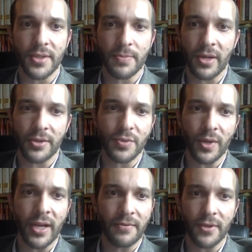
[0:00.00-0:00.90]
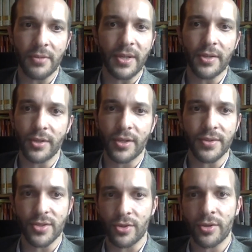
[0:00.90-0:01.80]
These parents were not fundamentally
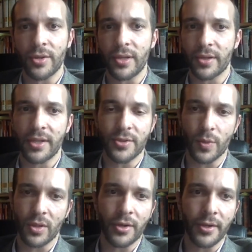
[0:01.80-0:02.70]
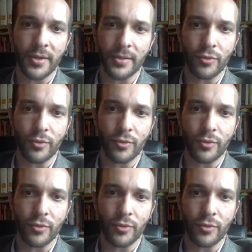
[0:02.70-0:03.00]
concerned that their kids were learning that